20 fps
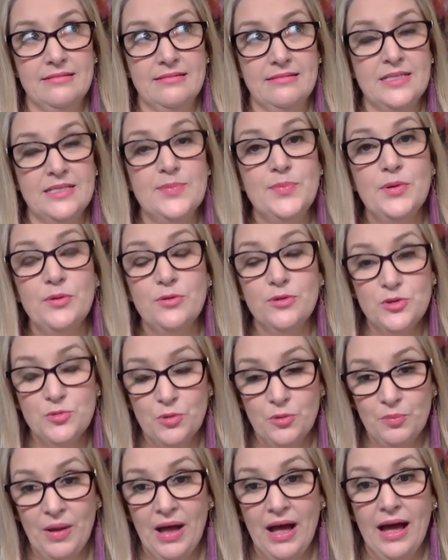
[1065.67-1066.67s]

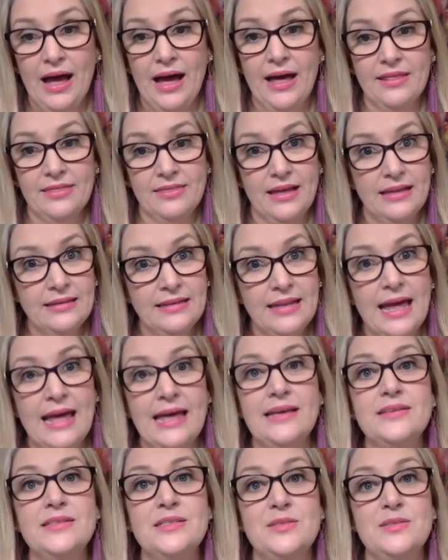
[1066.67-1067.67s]
spiritual path
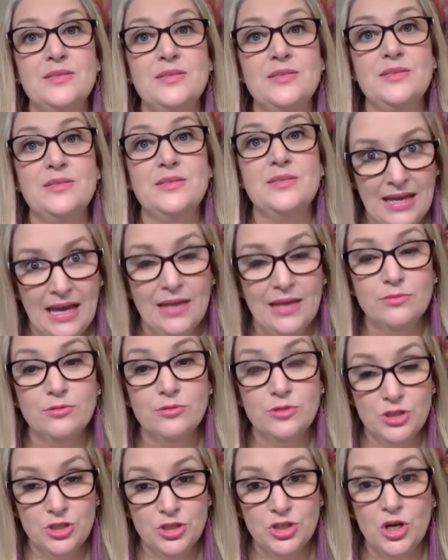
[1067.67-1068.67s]
allows me to be
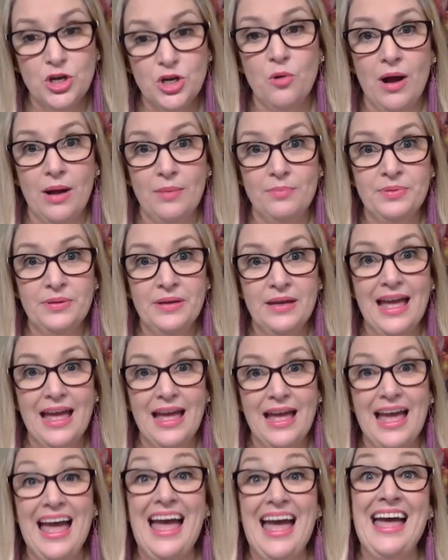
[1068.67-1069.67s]
able to show up
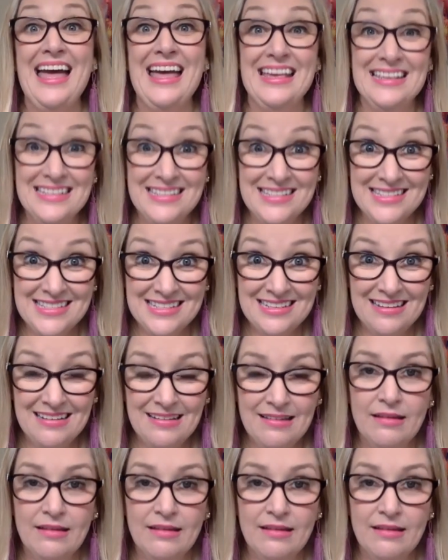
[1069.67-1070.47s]
as